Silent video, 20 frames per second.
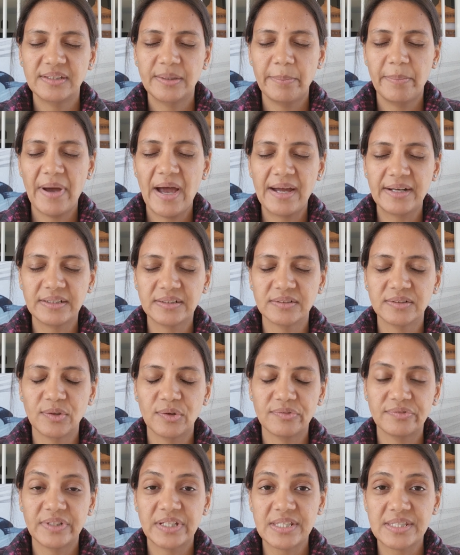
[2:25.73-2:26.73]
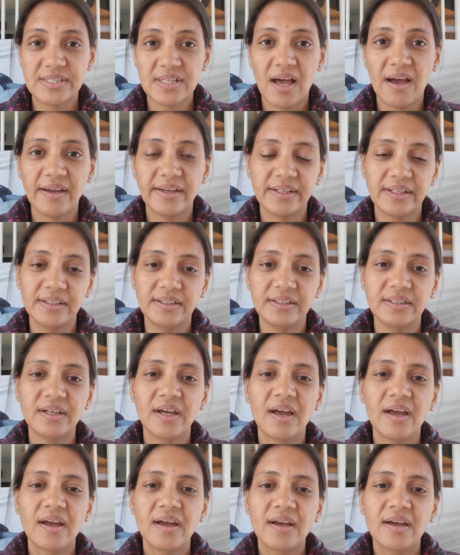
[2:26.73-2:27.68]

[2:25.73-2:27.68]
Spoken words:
the pattern of anxiety